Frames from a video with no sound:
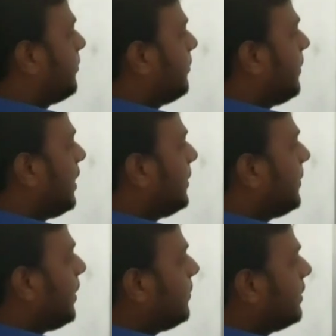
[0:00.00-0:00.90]

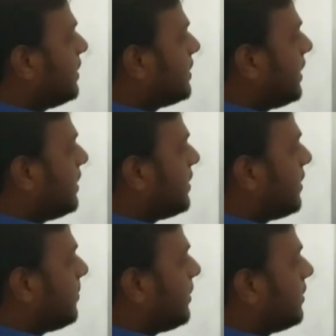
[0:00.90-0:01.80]
multiply with this
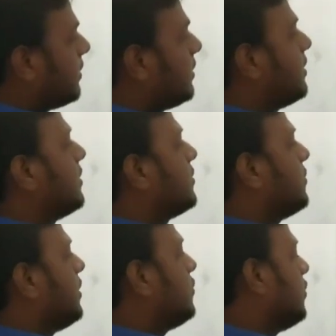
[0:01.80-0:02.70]
entire part.
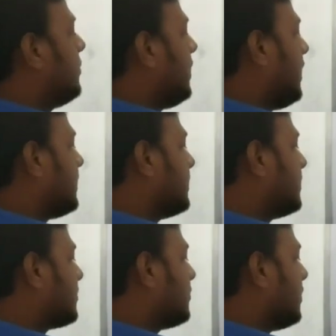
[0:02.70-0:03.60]
So it will be x
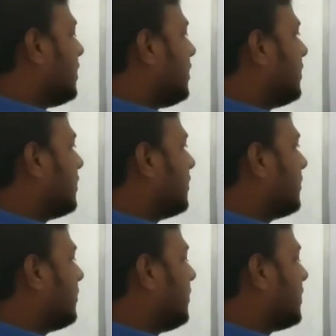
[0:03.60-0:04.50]
square
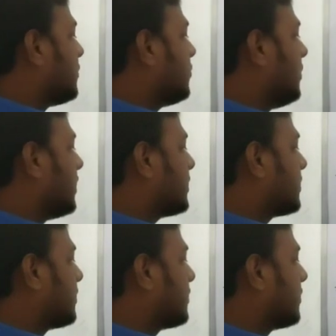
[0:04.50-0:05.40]
plus
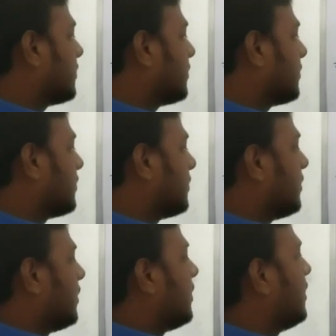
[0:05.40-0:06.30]
2x.
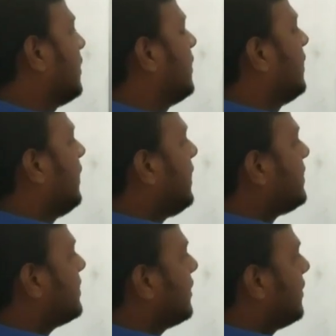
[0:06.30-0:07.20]

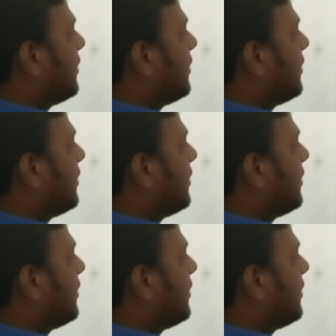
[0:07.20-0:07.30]
Next,